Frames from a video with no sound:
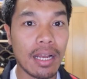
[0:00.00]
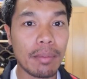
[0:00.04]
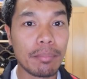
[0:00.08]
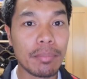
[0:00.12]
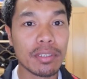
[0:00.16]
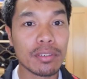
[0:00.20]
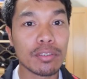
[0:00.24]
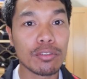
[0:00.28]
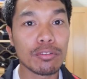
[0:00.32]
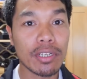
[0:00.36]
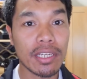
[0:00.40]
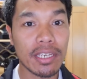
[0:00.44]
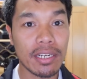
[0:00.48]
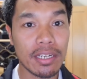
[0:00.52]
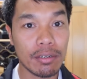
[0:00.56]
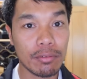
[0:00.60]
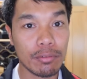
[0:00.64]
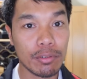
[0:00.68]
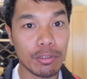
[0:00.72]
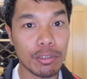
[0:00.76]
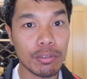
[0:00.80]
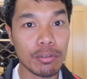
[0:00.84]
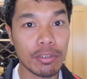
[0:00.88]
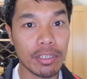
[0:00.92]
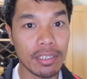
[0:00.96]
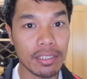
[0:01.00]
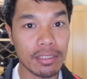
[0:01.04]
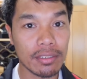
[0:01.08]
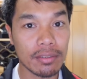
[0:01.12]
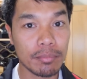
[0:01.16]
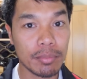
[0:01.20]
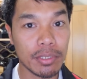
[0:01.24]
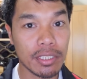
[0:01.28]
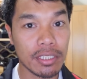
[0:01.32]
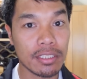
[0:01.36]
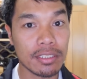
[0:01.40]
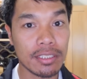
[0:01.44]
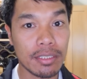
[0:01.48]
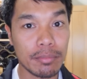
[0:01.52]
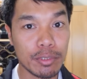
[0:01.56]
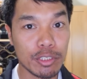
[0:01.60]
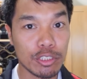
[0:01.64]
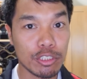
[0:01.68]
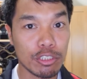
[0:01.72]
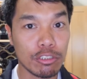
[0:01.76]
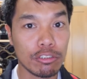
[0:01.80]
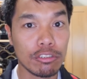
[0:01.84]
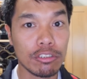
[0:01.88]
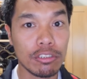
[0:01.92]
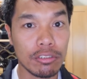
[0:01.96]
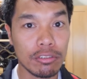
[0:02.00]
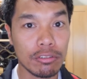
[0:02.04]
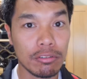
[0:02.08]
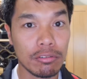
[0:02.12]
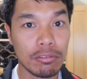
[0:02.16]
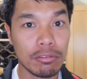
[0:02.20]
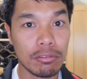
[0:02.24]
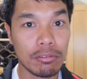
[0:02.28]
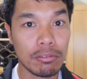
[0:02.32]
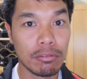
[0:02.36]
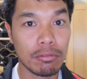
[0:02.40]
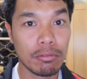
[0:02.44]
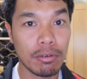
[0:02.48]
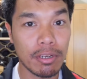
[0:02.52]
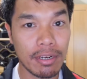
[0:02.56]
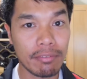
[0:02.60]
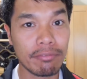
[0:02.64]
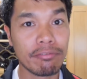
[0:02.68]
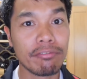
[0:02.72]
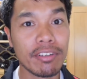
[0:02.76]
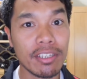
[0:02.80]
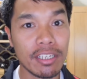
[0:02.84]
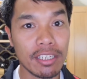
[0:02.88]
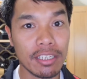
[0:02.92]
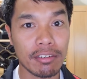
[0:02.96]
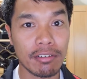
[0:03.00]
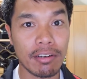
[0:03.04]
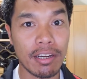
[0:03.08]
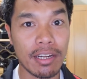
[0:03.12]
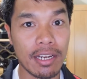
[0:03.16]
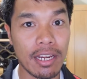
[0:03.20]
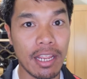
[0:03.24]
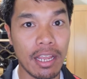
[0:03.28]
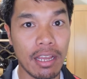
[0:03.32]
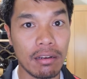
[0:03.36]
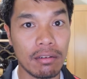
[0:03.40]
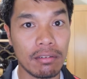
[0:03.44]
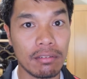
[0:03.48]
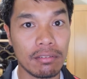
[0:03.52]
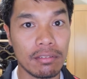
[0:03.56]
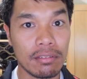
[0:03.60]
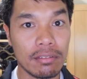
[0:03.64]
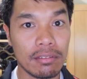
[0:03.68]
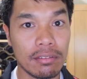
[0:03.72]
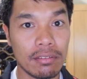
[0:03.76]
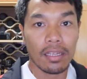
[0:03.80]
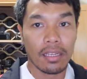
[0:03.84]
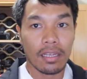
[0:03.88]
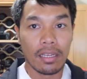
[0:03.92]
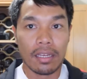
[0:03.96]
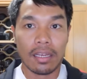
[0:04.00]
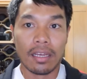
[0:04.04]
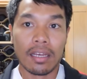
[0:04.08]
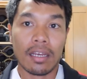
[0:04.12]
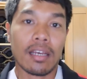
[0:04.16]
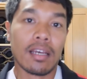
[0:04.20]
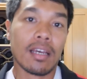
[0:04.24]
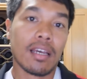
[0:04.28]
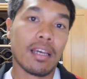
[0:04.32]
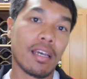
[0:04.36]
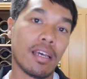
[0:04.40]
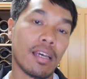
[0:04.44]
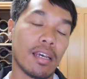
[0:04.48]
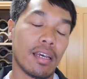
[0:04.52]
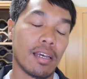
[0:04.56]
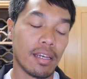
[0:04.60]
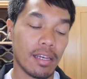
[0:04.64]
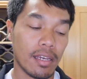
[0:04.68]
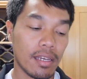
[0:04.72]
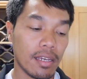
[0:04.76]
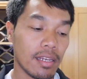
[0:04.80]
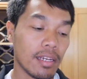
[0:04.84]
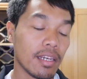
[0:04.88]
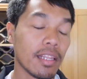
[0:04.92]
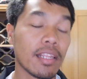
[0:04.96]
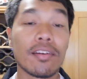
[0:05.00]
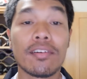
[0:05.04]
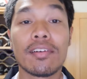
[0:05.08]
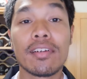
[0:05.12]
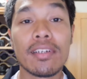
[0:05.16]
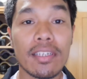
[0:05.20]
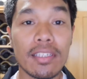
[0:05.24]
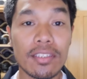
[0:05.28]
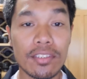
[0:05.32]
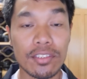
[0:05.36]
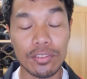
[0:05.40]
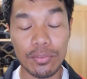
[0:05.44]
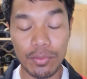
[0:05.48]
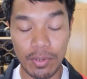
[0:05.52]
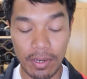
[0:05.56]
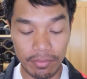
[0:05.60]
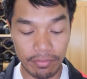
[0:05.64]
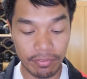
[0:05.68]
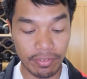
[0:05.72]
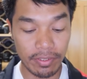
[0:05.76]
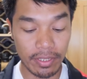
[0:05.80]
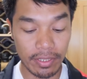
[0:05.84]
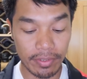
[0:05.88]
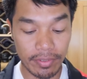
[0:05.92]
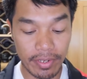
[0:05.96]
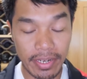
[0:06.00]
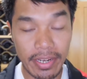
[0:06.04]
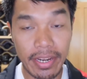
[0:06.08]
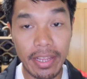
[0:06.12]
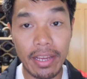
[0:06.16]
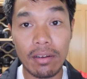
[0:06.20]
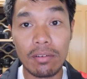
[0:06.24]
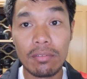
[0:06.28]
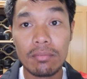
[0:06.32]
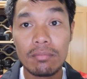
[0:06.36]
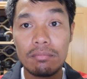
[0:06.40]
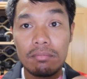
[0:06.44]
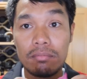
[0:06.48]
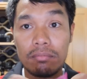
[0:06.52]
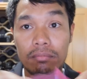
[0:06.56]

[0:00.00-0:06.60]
I'm gonna go get it real quick because I'm gonna show you what I'm feeling right now. Literally, this is what I'm feeling right now.